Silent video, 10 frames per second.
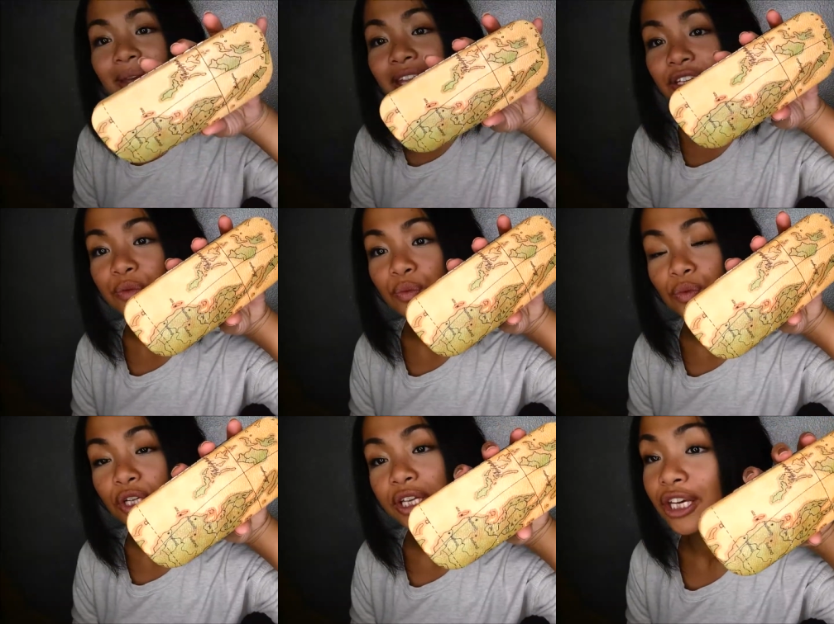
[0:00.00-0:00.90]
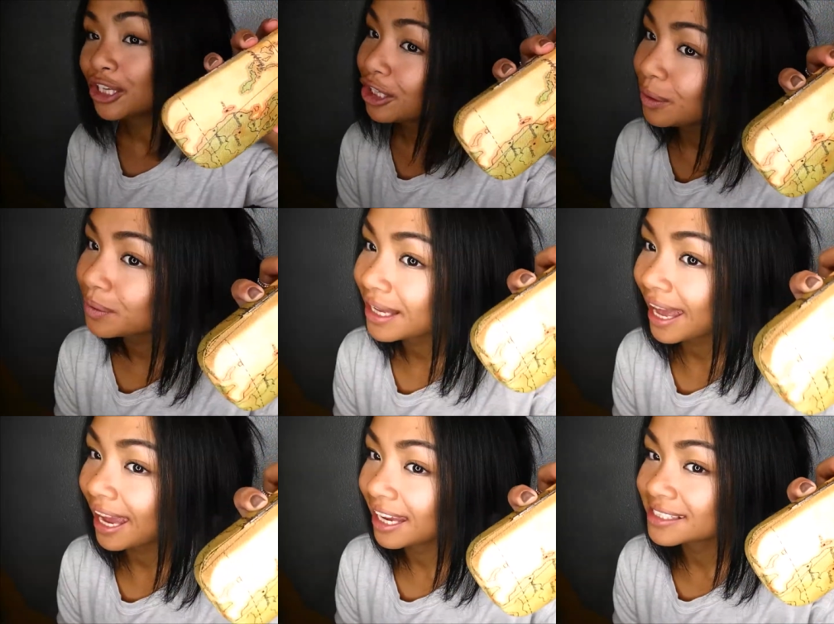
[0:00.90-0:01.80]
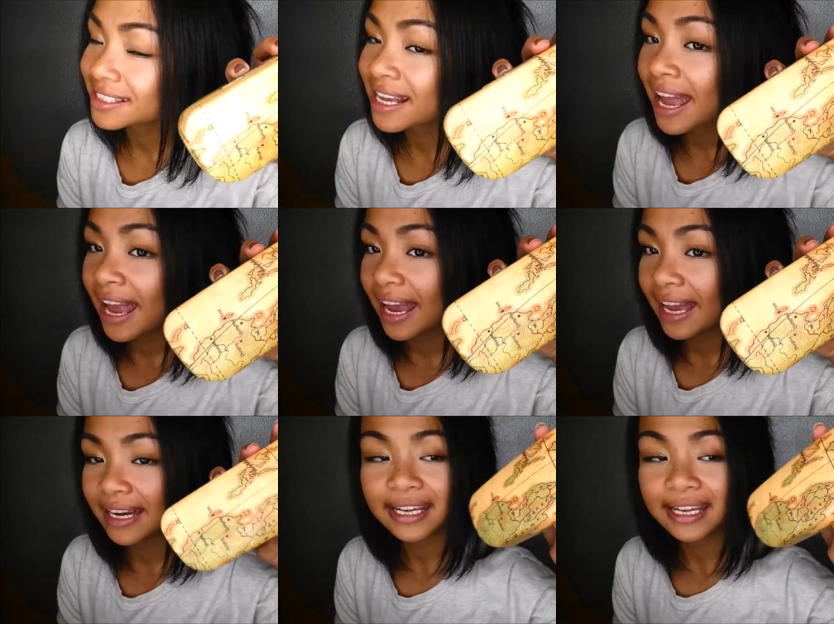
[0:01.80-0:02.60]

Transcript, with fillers: in this really cute case. It